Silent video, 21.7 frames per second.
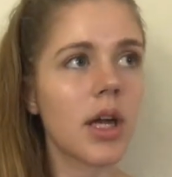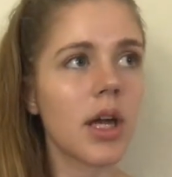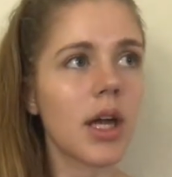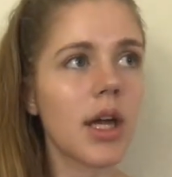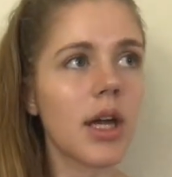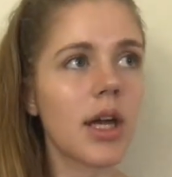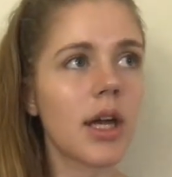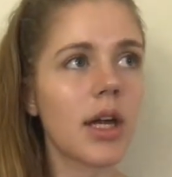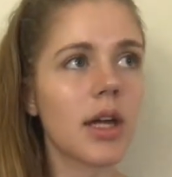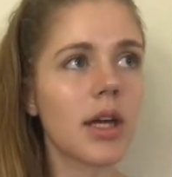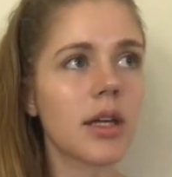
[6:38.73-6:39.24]

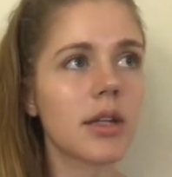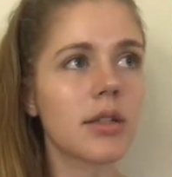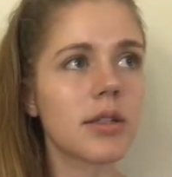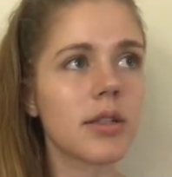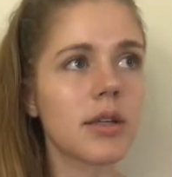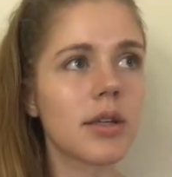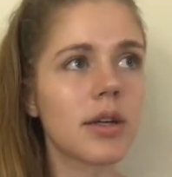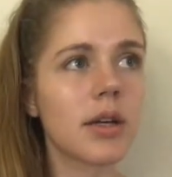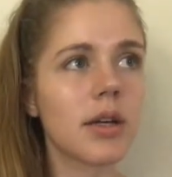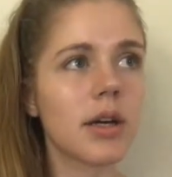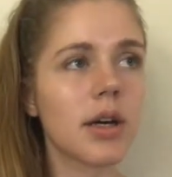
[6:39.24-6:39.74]
and
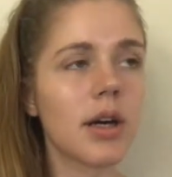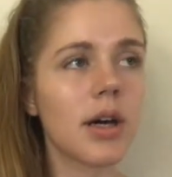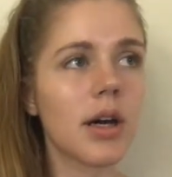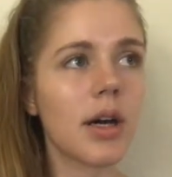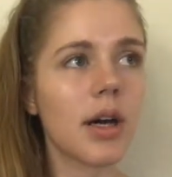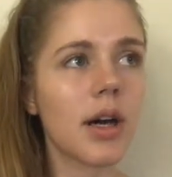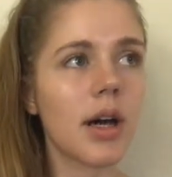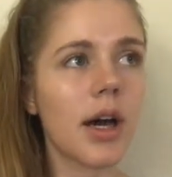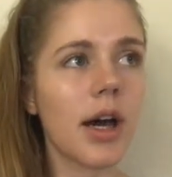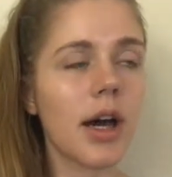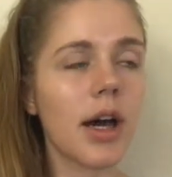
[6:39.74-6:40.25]

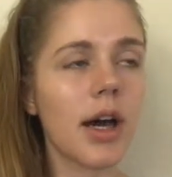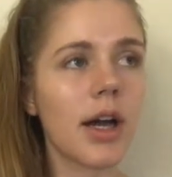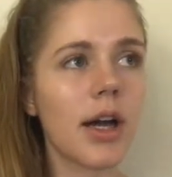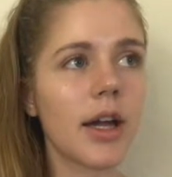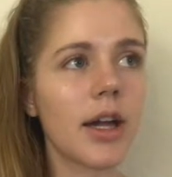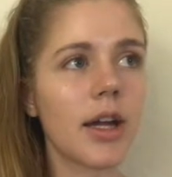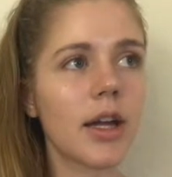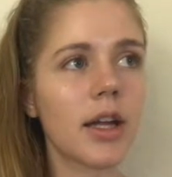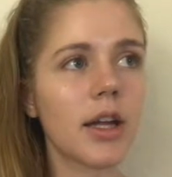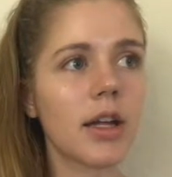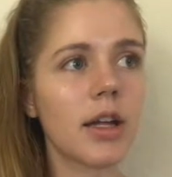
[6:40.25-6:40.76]

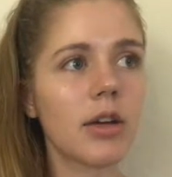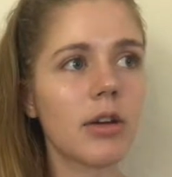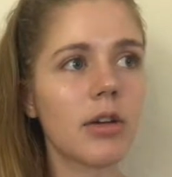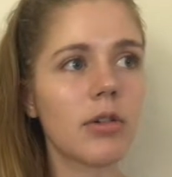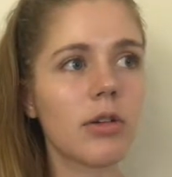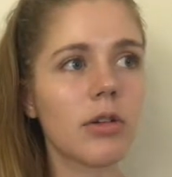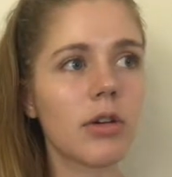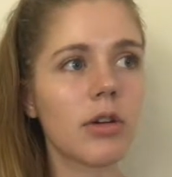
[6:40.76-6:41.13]
I